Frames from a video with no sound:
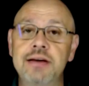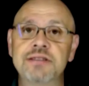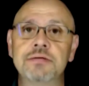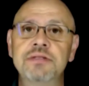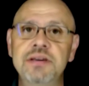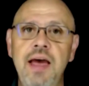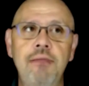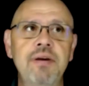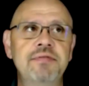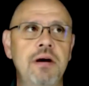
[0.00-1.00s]
so today
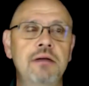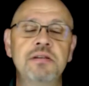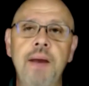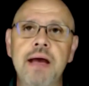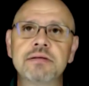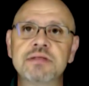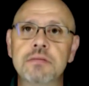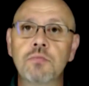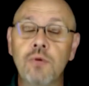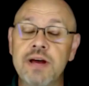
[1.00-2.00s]
we talked about
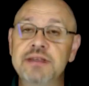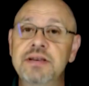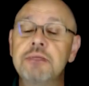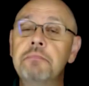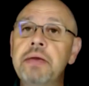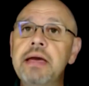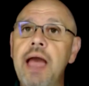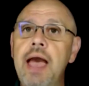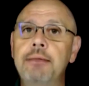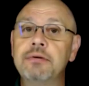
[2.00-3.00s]
some risk and
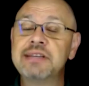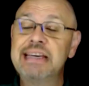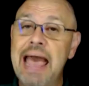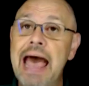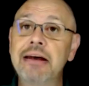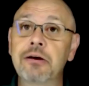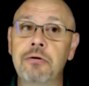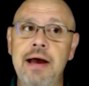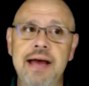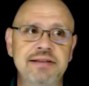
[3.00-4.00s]
being able to
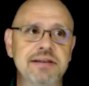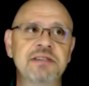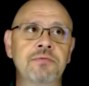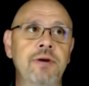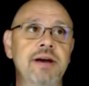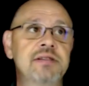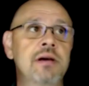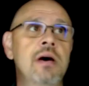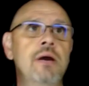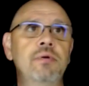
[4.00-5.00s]
categorize this risk.
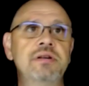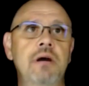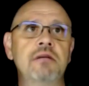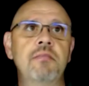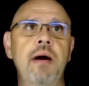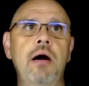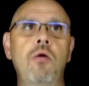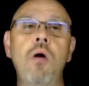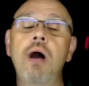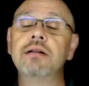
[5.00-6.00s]
We talked about
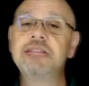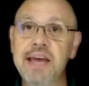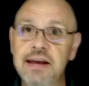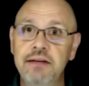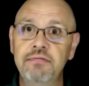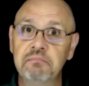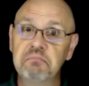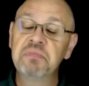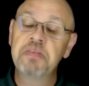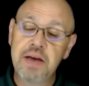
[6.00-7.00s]
qualitative,
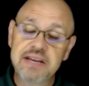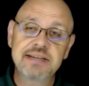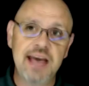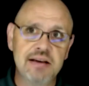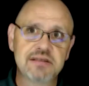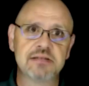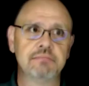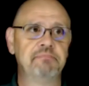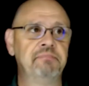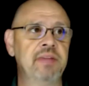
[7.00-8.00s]
the best guess,
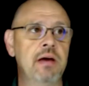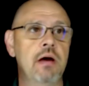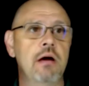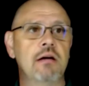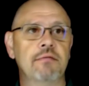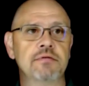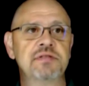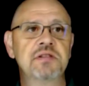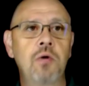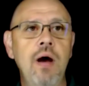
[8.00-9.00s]

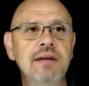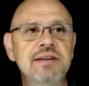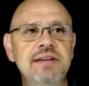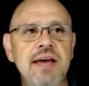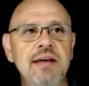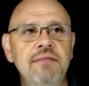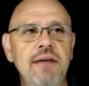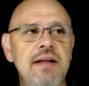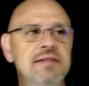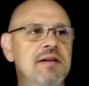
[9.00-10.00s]
versus quantitative
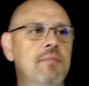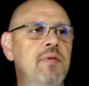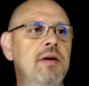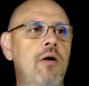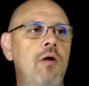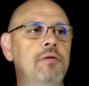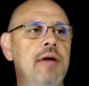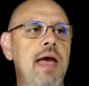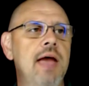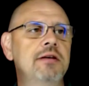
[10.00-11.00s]
and something called
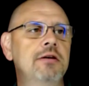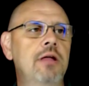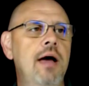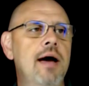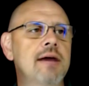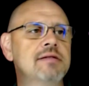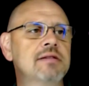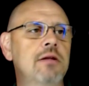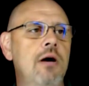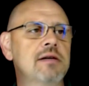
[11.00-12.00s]
annualized
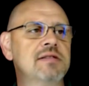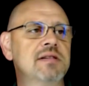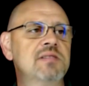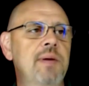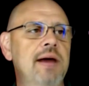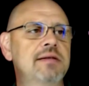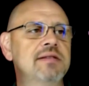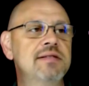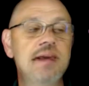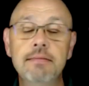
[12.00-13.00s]
loss
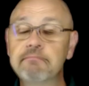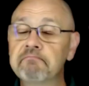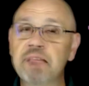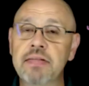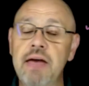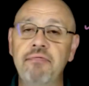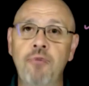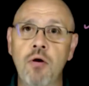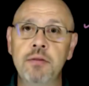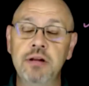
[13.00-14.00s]
expectancy. That
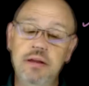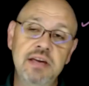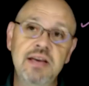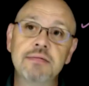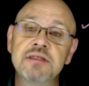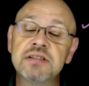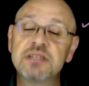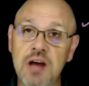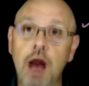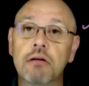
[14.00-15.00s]
formula that gives us
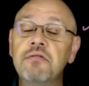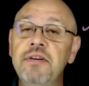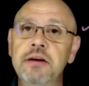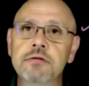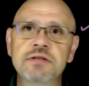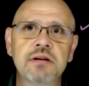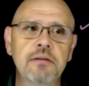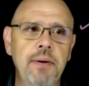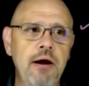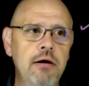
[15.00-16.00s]
dollar figures to
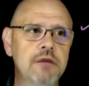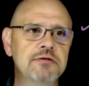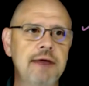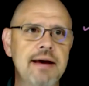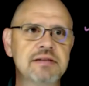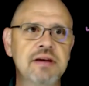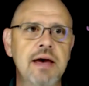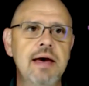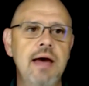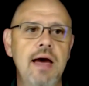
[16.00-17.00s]
compare and contrast,
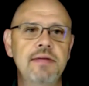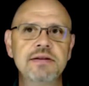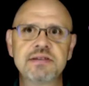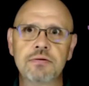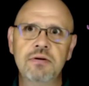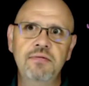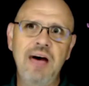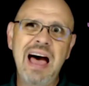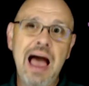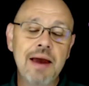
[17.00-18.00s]
and then sort of a
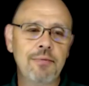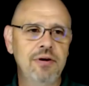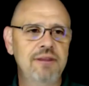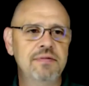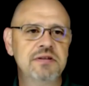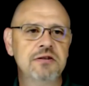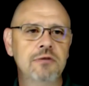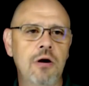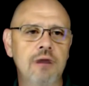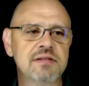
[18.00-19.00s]
hybrid of the two
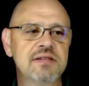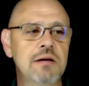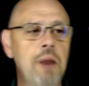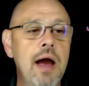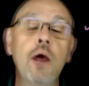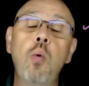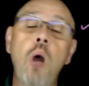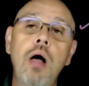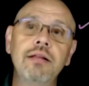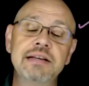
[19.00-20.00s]
called
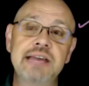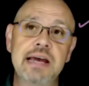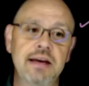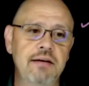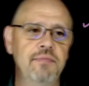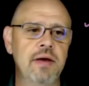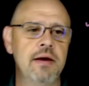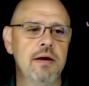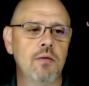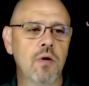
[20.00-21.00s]
semi-qualitative,
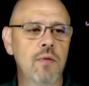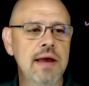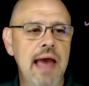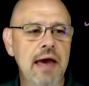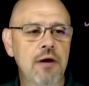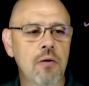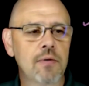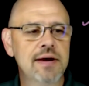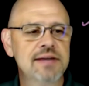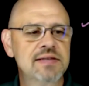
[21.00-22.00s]
where we had our
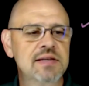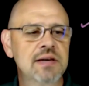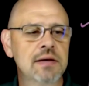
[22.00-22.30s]
risk